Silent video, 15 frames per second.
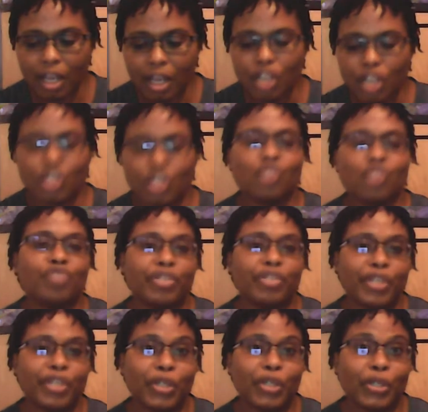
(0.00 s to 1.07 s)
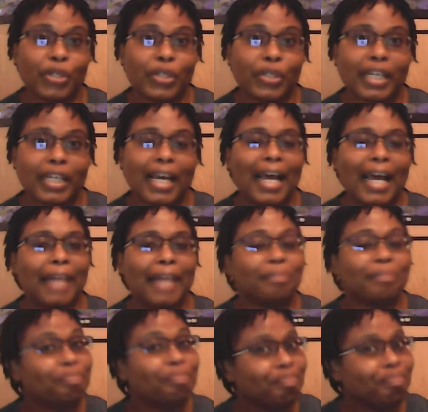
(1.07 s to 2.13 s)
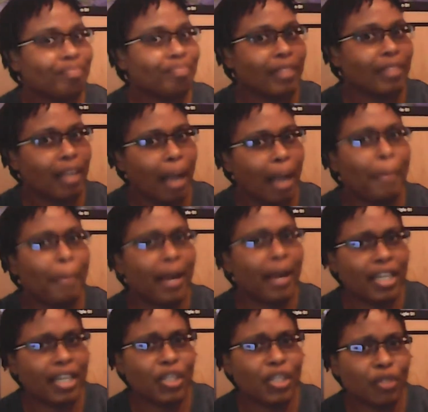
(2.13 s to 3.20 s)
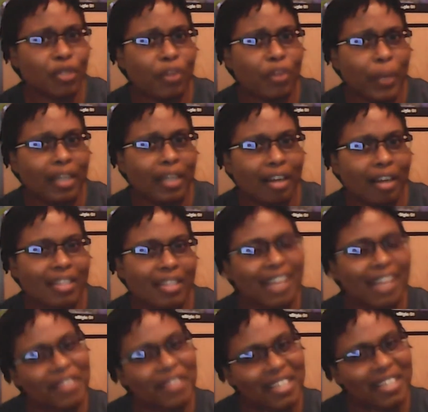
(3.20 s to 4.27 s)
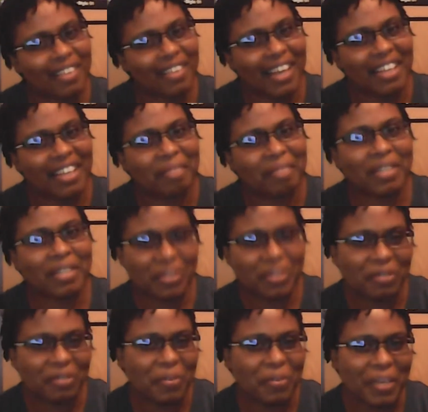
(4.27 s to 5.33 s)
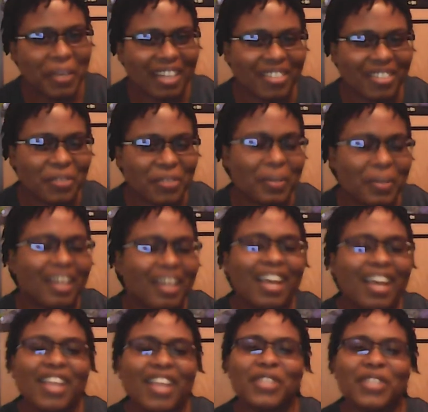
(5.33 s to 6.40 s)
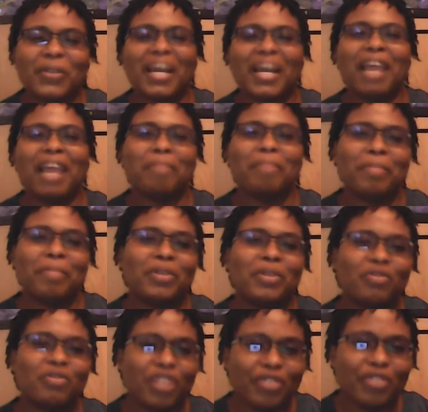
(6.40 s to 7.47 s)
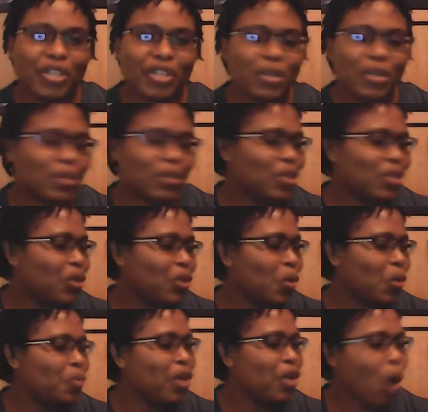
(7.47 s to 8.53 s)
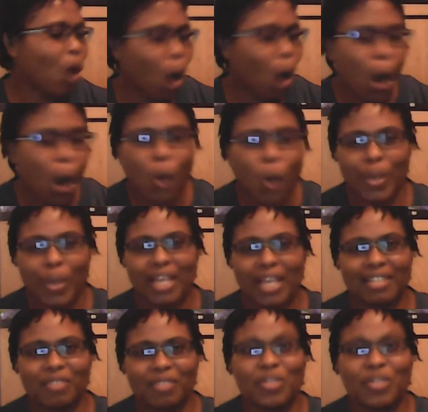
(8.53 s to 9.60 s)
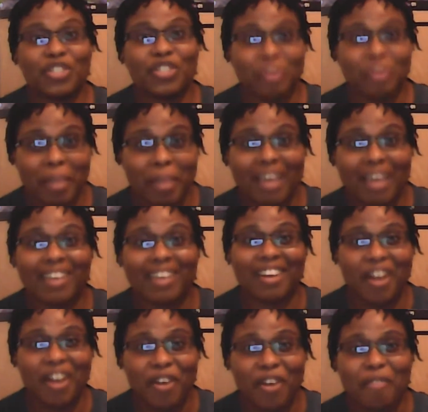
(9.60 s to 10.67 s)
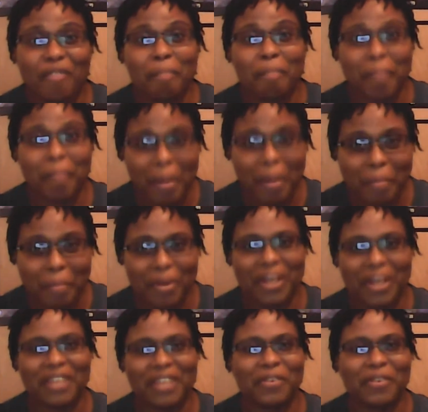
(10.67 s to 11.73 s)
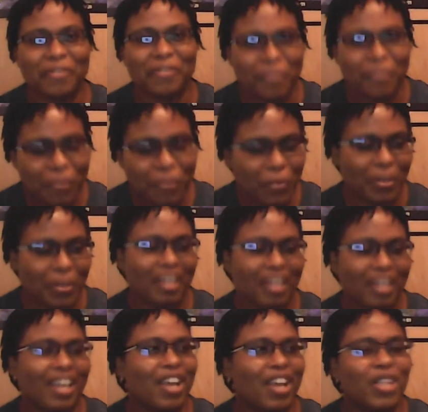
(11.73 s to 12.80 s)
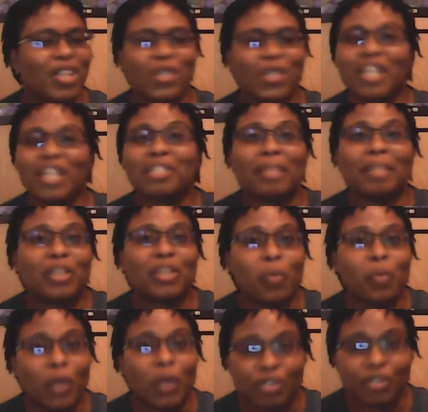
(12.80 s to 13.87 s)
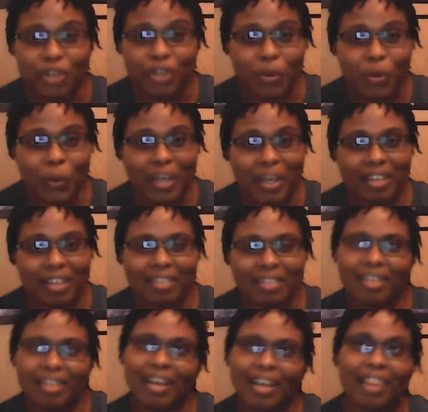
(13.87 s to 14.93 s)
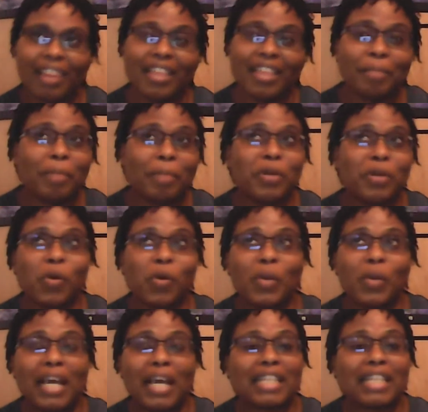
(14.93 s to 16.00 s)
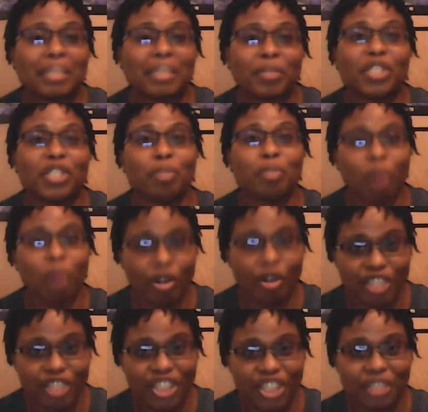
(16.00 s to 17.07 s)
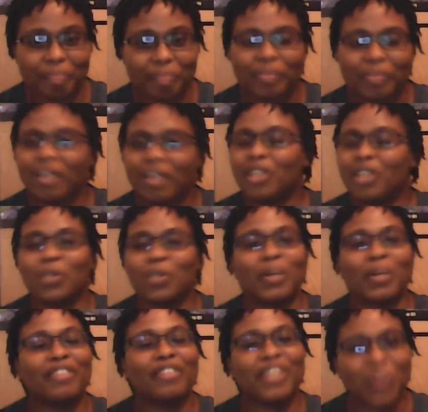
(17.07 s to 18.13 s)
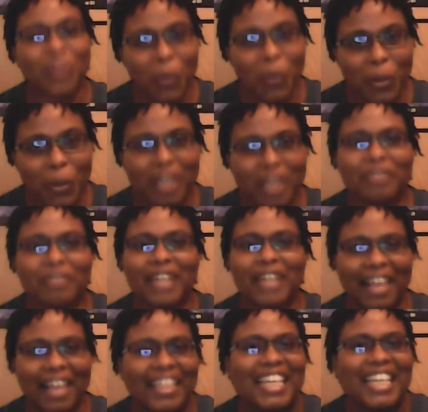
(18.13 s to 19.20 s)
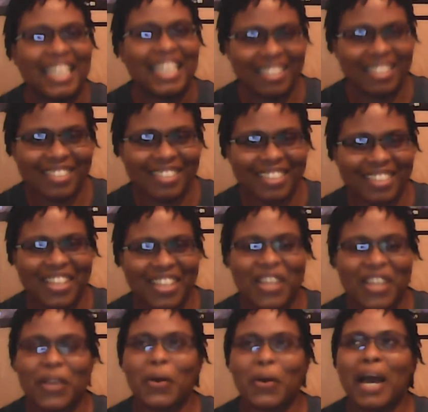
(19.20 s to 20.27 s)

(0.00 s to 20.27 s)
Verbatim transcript: So it's really, really good. And apparently it's good for weight loss. I haven't seen that yet, but it's good for weight loss as well. So cayenne pepper is really, really good. So we always, we Jamaican love pepper in our food. So it doesn't matter what we're cooking. I think probably the only exception is porridge. So whatever you're cooking, we like the heat, you know.